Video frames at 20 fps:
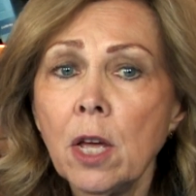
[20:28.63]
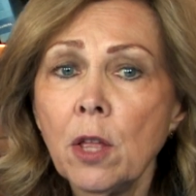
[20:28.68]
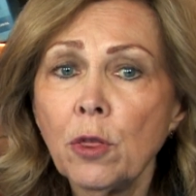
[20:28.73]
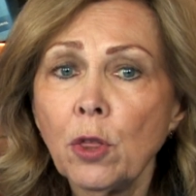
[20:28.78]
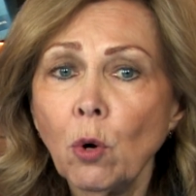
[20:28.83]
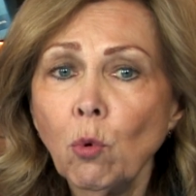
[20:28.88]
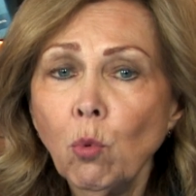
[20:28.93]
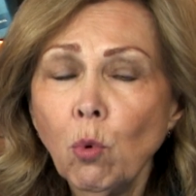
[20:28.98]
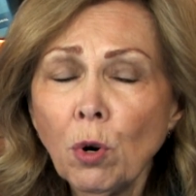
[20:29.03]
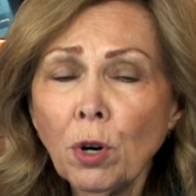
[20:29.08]

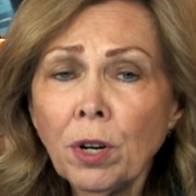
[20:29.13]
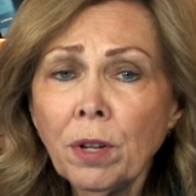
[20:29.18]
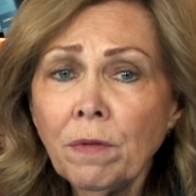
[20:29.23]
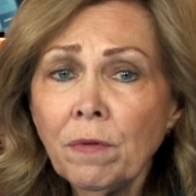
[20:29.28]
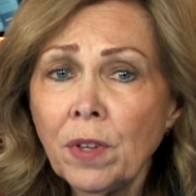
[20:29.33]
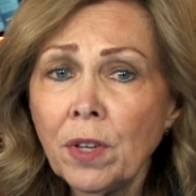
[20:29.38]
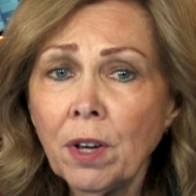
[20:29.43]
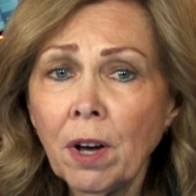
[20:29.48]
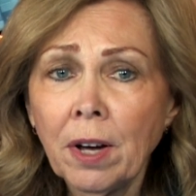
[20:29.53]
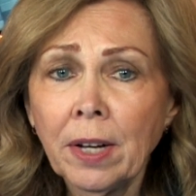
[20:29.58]
The Word
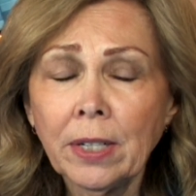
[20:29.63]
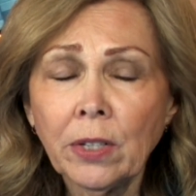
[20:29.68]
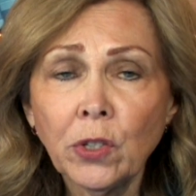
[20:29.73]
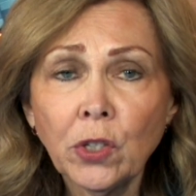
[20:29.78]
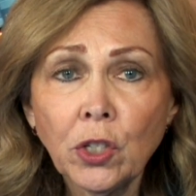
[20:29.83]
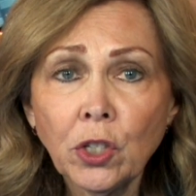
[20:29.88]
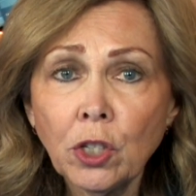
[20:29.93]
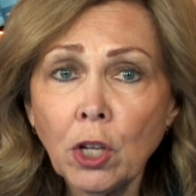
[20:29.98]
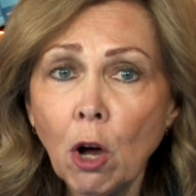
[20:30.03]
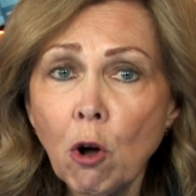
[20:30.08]
of God is
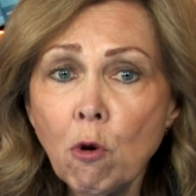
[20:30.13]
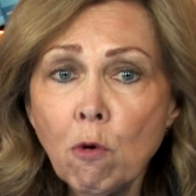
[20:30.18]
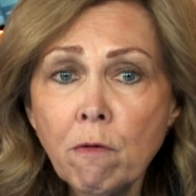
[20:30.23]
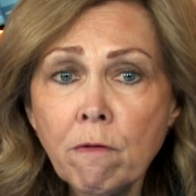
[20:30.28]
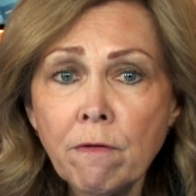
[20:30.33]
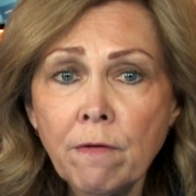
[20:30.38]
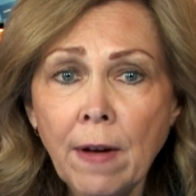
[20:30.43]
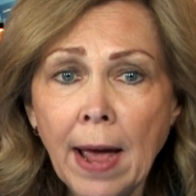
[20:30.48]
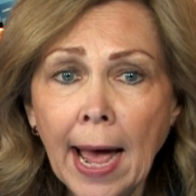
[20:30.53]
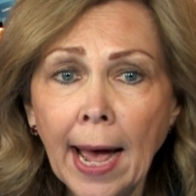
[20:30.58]
so
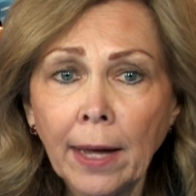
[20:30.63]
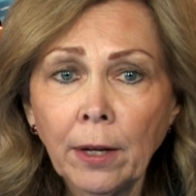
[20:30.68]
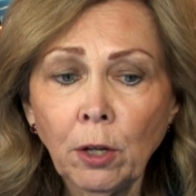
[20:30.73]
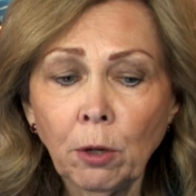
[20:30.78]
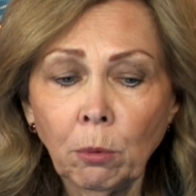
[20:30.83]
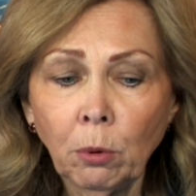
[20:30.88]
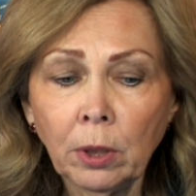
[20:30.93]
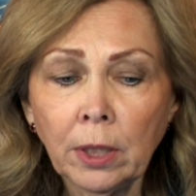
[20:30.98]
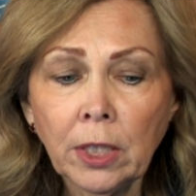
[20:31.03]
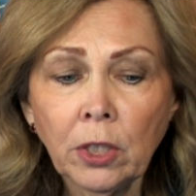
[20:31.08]

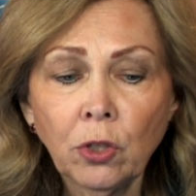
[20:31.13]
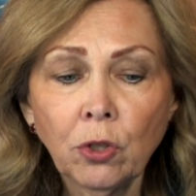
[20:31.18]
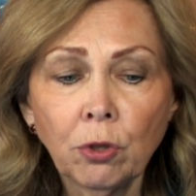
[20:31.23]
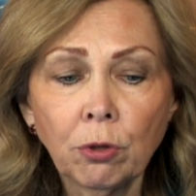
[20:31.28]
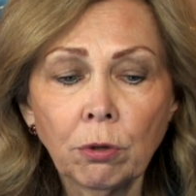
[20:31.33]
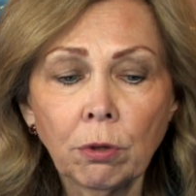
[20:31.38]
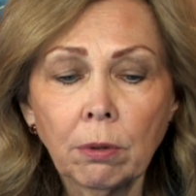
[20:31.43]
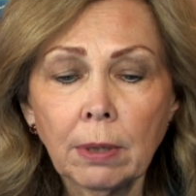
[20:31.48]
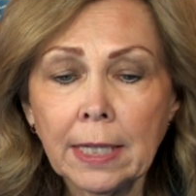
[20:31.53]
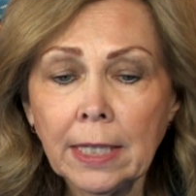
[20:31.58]
valuable. It's
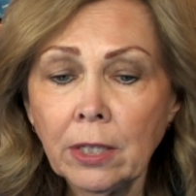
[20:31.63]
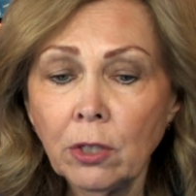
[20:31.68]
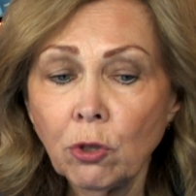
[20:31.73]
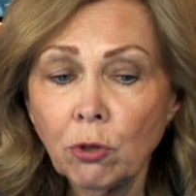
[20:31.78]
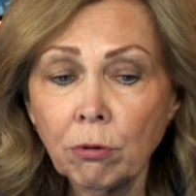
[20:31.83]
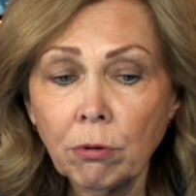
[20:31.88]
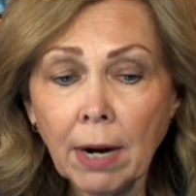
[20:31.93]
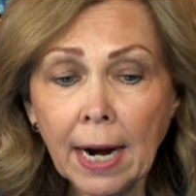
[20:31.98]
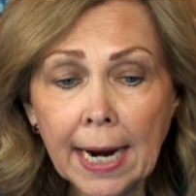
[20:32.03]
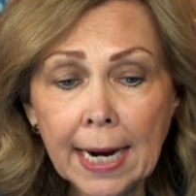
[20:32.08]
your it's
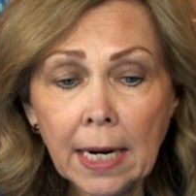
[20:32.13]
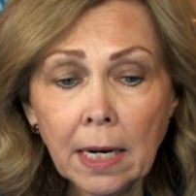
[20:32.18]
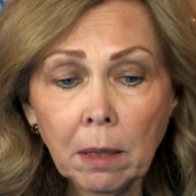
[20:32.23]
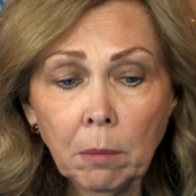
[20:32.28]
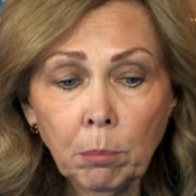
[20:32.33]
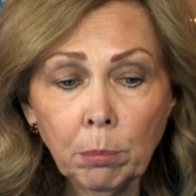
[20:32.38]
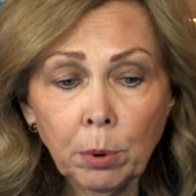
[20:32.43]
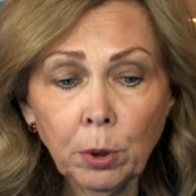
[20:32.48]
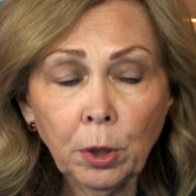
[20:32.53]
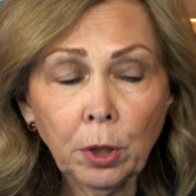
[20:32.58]
your
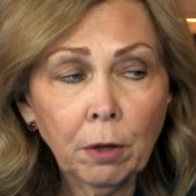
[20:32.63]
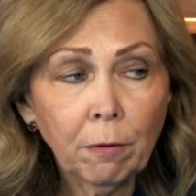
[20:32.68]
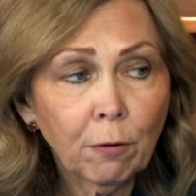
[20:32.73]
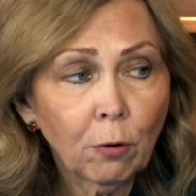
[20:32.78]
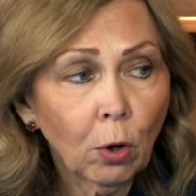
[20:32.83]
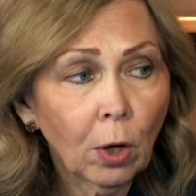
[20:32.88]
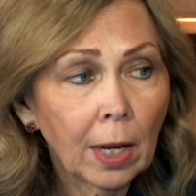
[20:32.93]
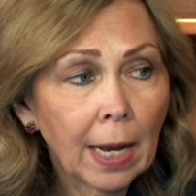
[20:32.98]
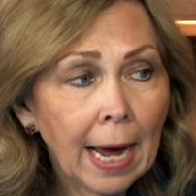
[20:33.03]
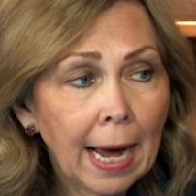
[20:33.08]
handbook for
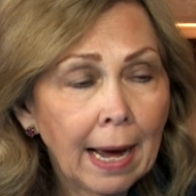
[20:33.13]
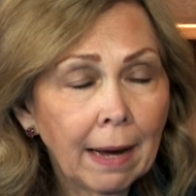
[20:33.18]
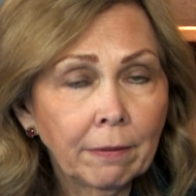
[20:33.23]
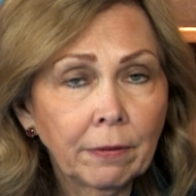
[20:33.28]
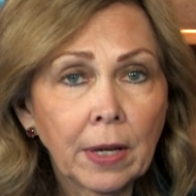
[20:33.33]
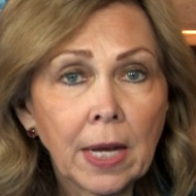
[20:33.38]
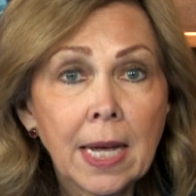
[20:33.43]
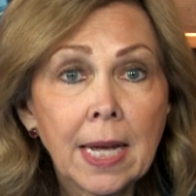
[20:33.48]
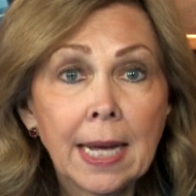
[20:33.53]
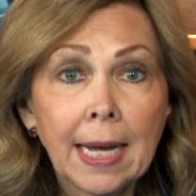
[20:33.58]
life.
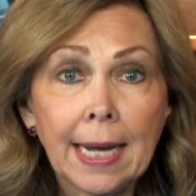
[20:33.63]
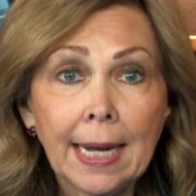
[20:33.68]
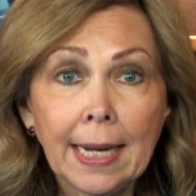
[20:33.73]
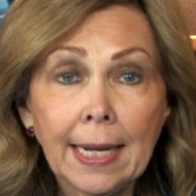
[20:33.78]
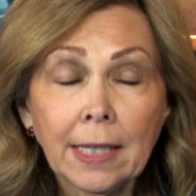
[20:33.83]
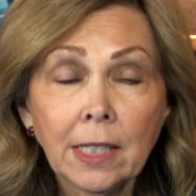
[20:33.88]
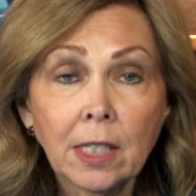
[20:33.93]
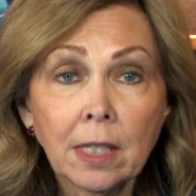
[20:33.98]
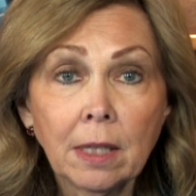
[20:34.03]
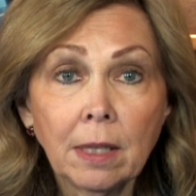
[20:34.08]
Yes.
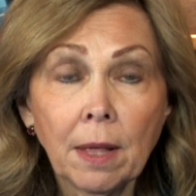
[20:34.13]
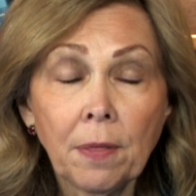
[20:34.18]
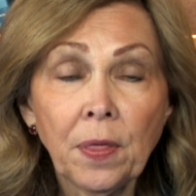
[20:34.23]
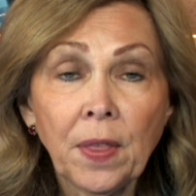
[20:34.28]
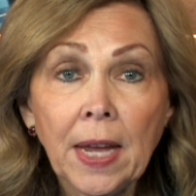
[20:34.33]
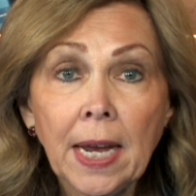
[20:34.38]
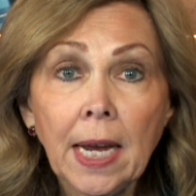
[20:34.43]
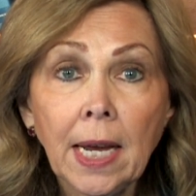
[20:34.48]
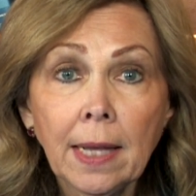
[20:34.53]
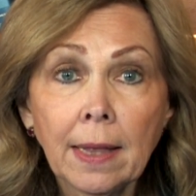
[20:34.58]
It's the
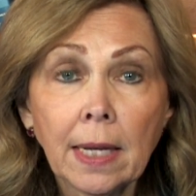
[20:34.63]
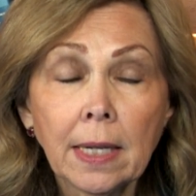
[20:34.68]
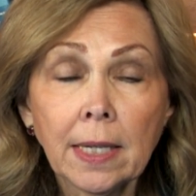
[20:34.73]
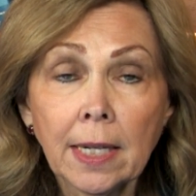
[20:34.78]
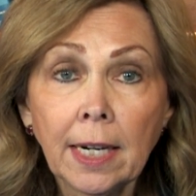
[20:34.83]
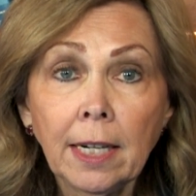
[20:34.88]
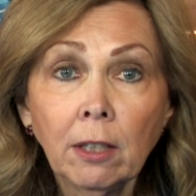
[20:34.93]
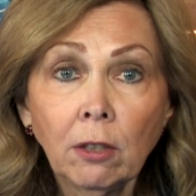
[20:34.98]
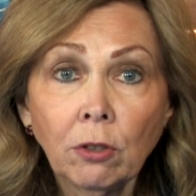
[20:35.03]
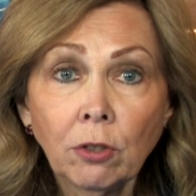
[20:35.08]
thing that
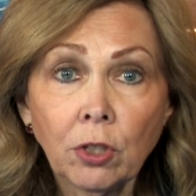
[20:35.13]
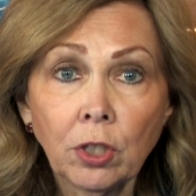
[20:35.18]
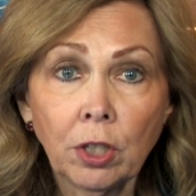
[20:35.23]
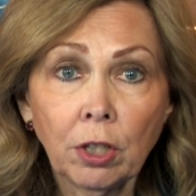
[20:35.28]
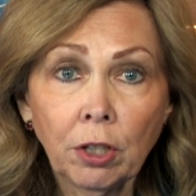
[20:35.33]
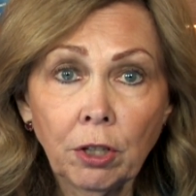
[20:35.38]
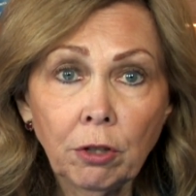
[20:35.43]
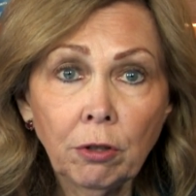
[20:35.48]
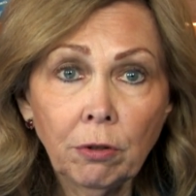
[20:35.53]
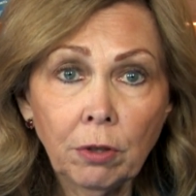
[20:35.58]
tells you
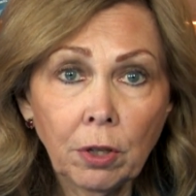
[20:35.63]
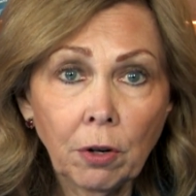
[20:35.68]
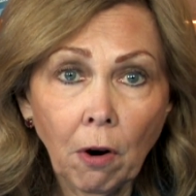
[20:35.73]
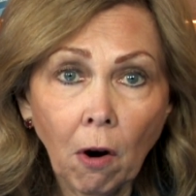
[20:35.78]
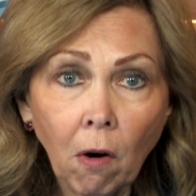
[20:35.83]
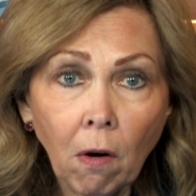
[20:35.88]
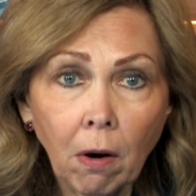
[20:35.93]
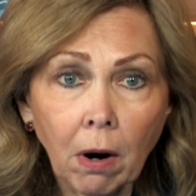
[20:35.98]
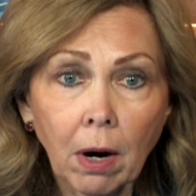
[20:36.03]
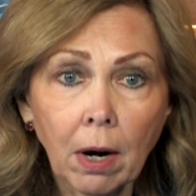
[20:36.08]
who you
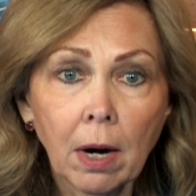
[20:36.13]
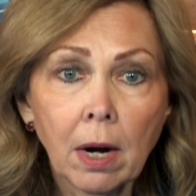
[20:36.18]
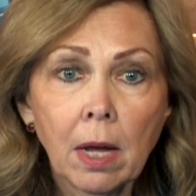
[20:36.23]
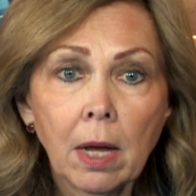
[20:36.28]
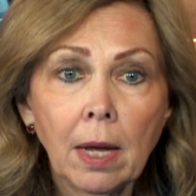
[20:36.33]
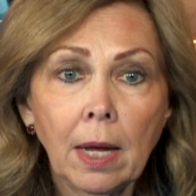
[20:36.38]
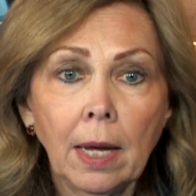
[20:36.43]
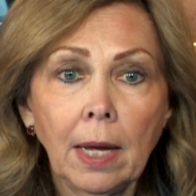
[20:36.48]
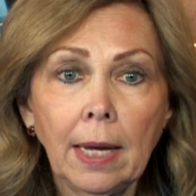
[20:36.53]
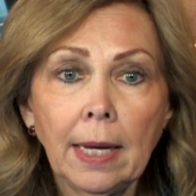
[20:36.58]
are.
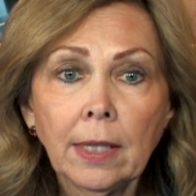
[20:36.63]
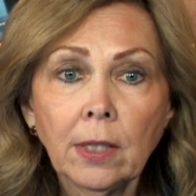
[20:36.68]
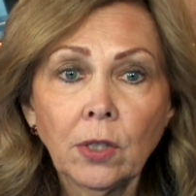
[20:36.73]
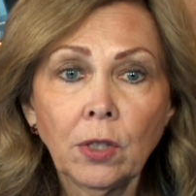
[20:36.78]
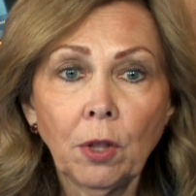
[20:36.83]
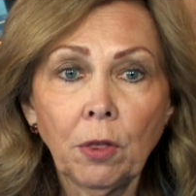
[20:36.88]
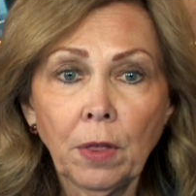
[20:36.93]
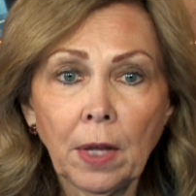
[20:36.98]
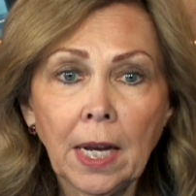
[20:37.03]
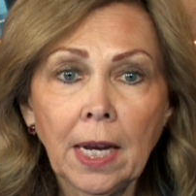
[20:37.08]
It's
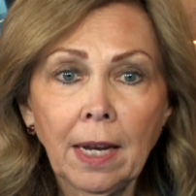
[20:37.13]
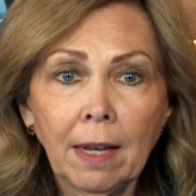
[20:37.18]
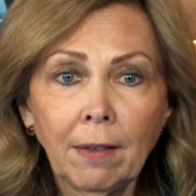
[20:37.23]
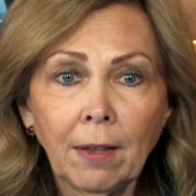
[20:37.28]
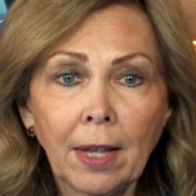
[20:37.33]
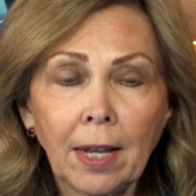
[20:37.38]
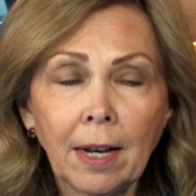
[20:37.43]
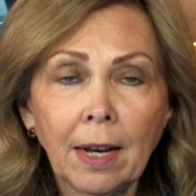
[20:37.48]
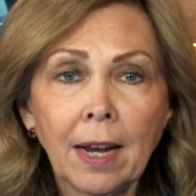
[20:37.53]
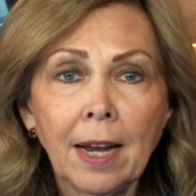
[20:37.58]
the thing
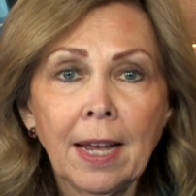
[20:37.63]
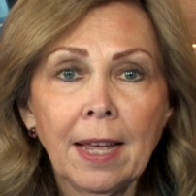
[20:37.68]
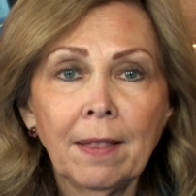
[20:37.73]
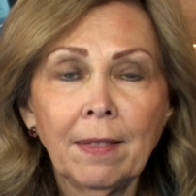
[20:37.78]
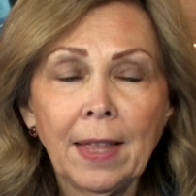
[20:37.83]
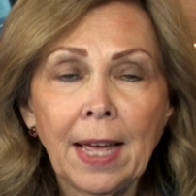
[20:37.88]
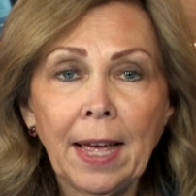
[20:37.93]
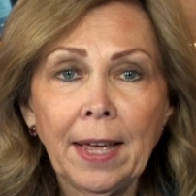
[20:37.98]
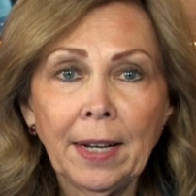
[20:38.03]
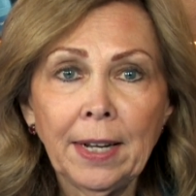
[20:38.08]
that
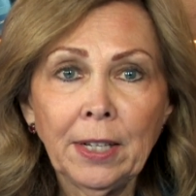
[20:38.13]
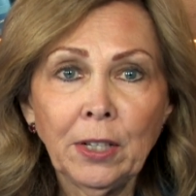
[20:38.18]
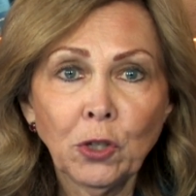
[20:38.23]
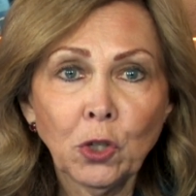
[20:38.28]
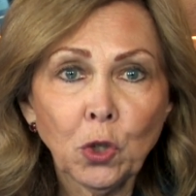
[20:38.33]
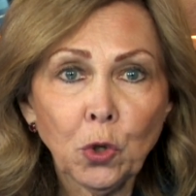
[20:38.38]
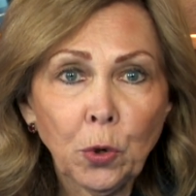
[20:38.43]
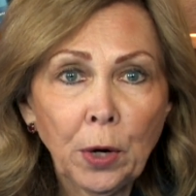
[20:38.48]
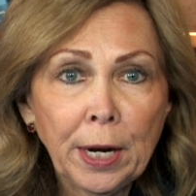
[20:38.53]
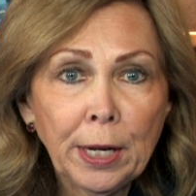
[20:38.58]
that is
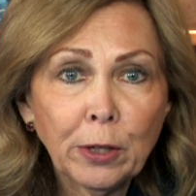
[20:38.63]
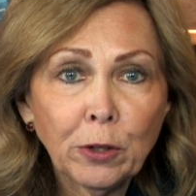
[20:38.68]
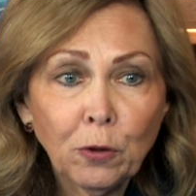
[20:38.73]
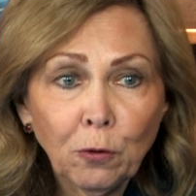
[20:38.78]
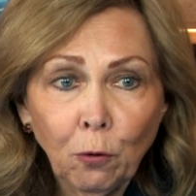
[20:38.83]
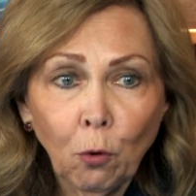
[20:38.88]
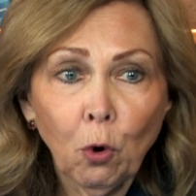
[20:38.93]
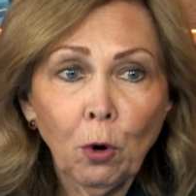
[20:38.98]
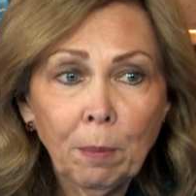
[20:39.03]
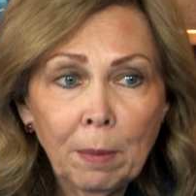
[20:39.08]

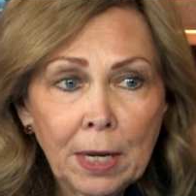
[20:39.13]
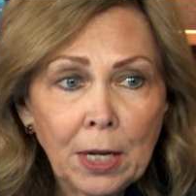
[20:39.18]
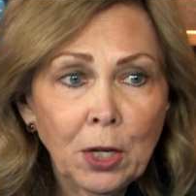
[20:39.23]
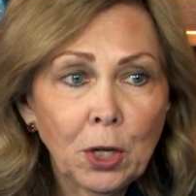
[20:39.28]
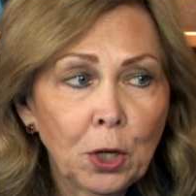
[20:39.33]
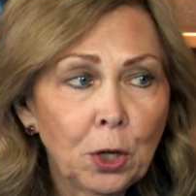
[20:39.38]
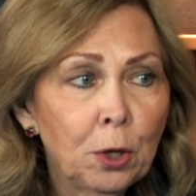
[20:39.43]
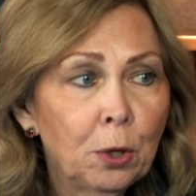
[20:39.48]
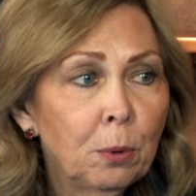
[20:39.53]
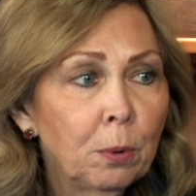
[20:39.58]
transforming
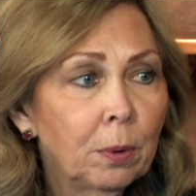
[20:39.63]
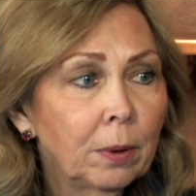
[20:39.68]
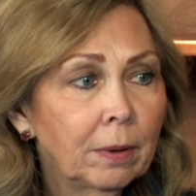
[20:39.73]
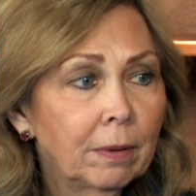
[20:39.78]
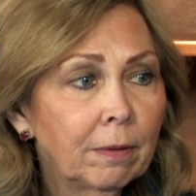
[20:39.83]
you